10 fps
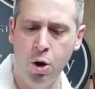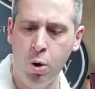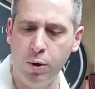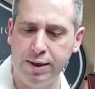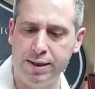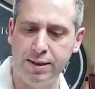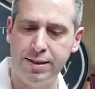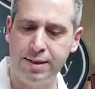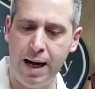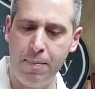With this
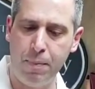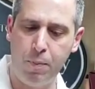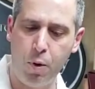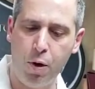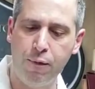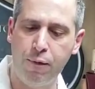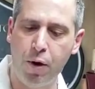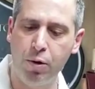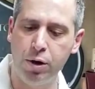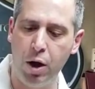type of
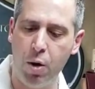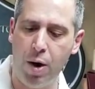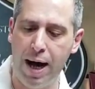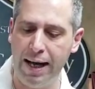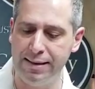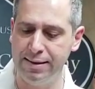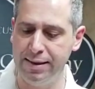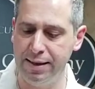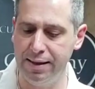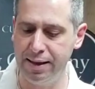portfolio, I
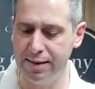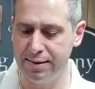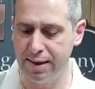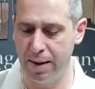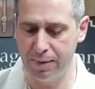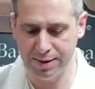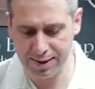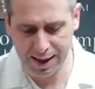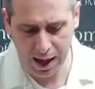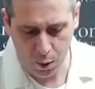see this, it's
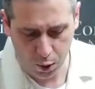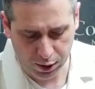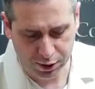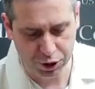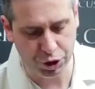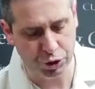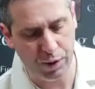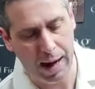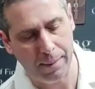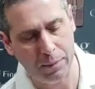got one
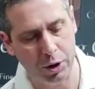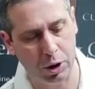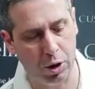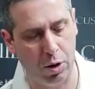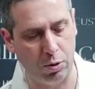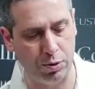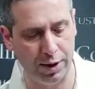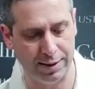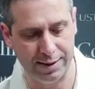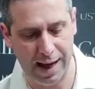strap to close.
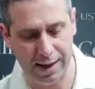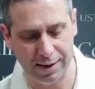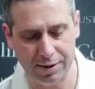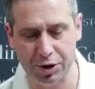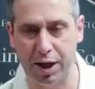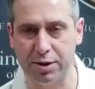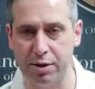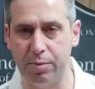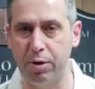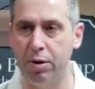It's not an
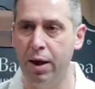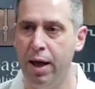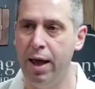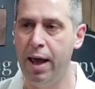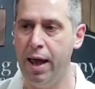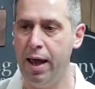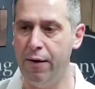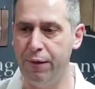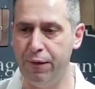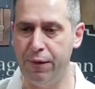adjustable.
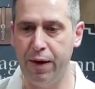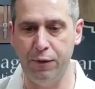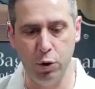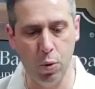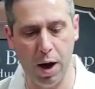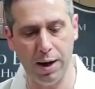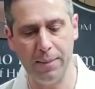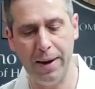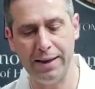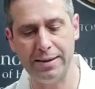If you wanted to
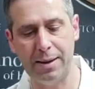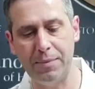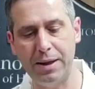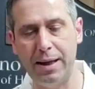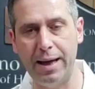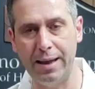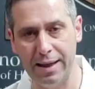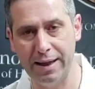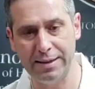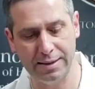make something like
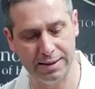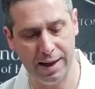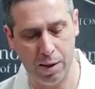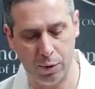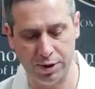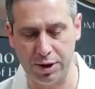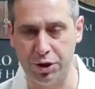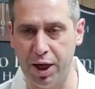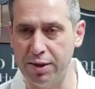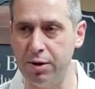this that was
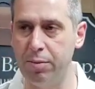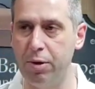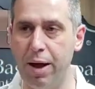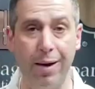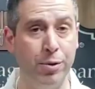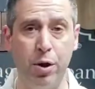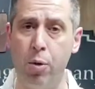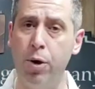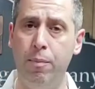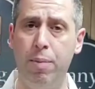adjustable, I would go
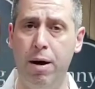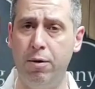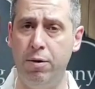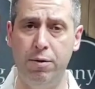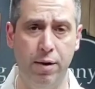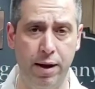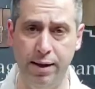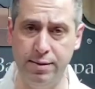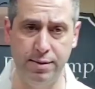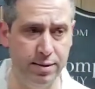with a buckle.
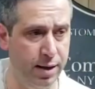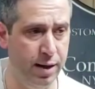It's